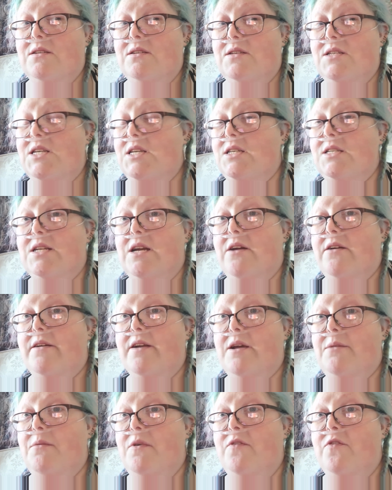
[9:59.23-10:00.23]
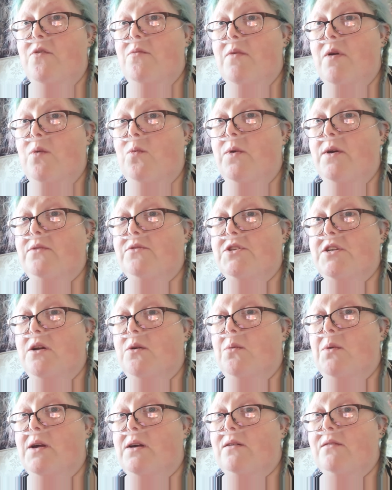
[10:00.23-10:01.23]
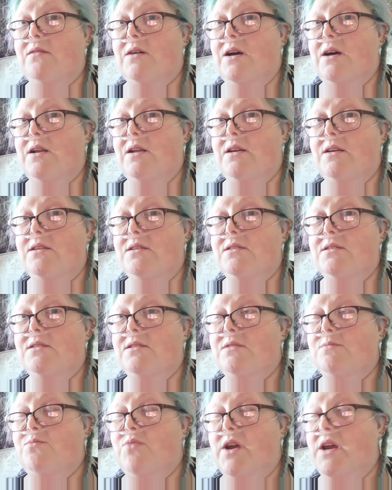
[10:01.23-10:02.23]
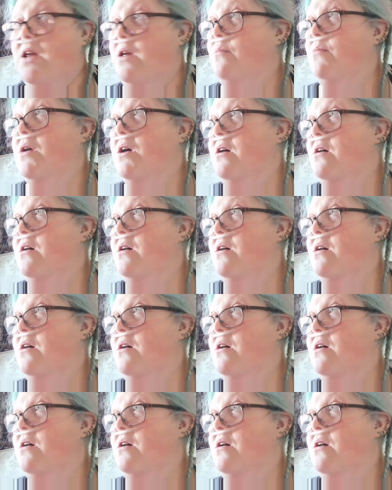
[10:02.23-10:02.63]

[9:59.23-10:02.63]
She's staring at me through my wheelchair wheel and it's breaking my